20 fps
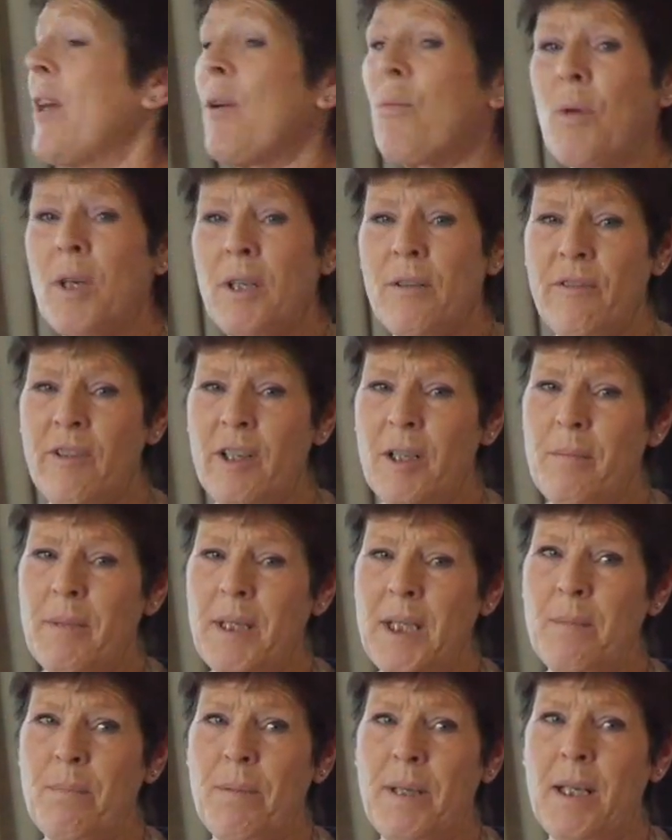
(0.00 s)
there weren't very
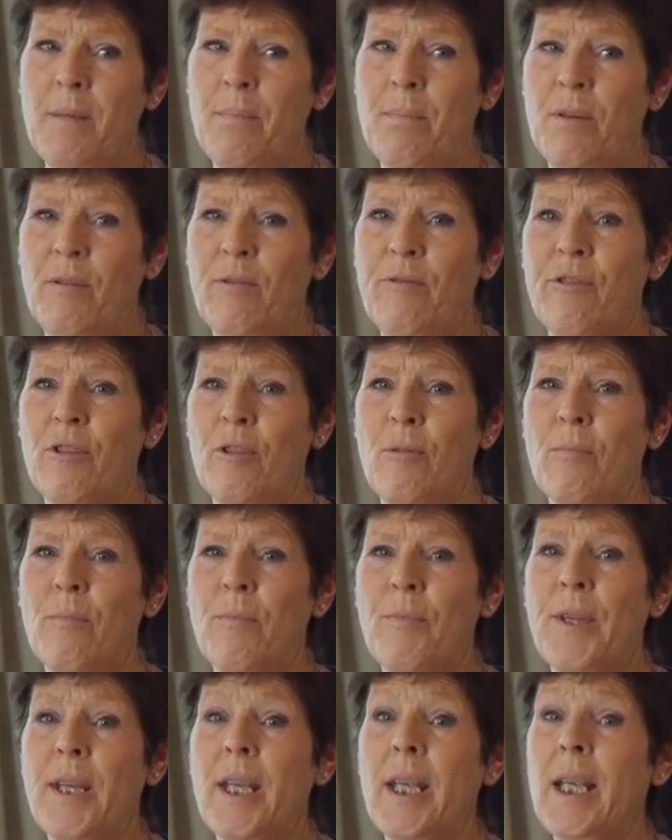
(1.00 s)
many people
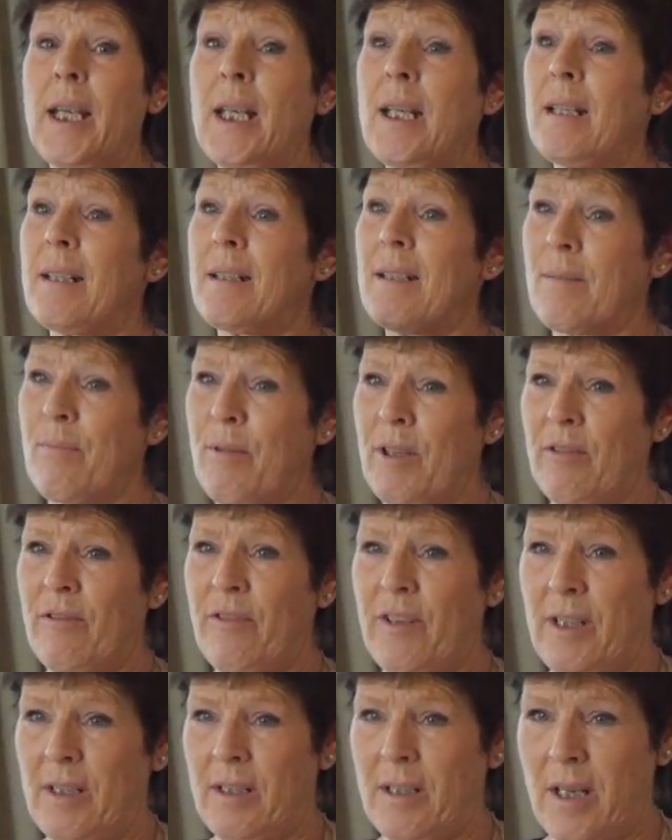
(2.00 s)
from the
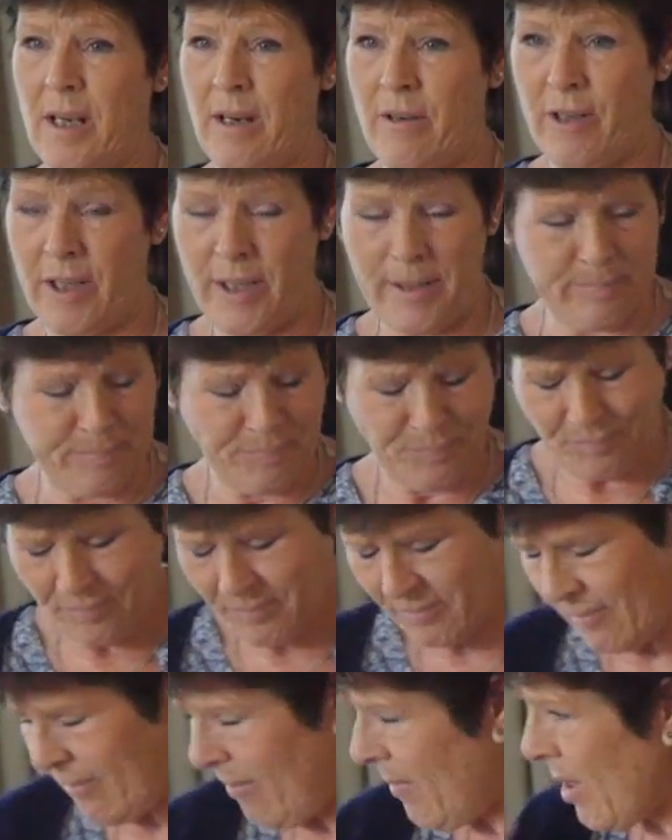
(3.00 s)
Springfields area
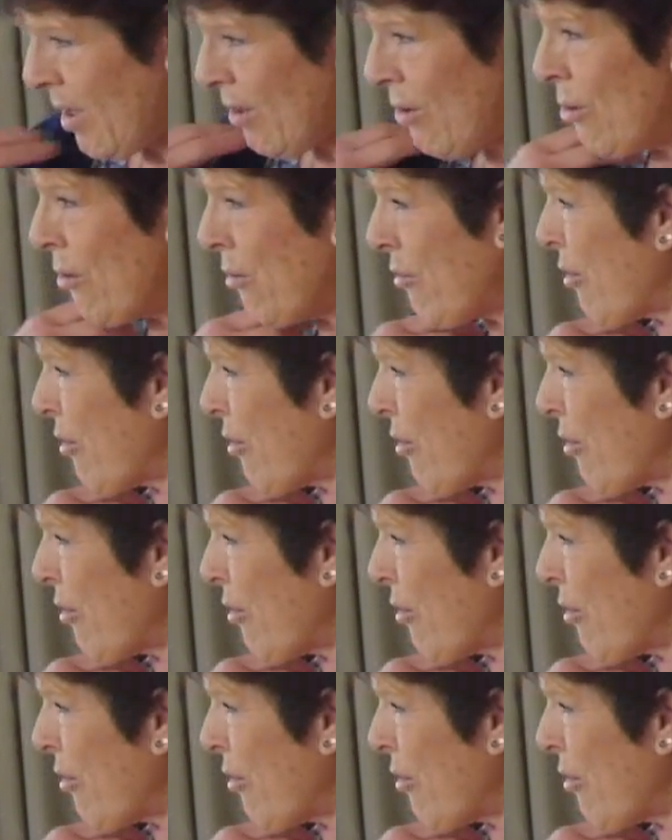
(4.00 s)
or